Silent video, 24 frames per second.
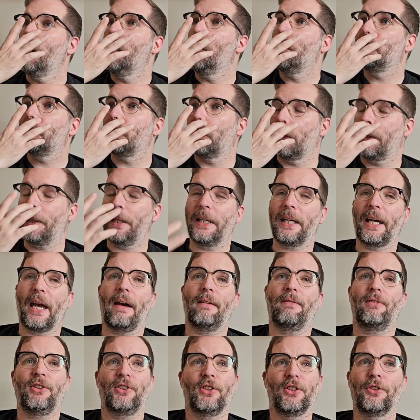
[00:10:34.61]
So I think
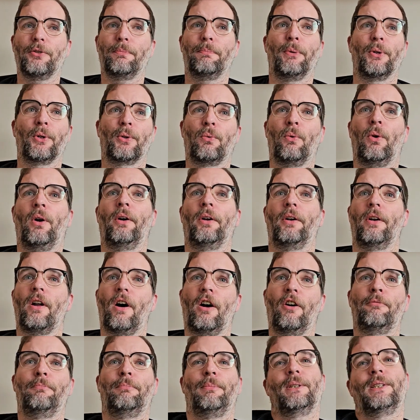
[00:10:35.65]
ever since book one,
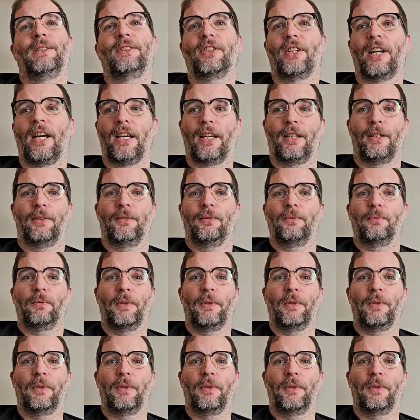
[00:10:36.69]
I've been saying